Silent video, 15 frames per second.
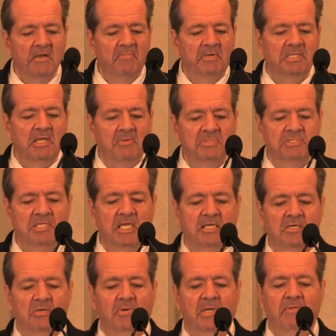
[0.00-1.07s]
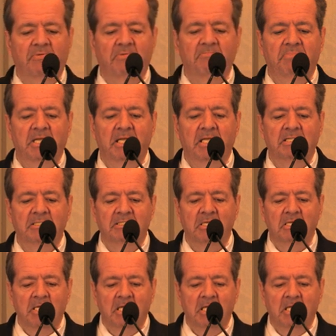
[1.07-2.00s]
But that was taken away from PANDS.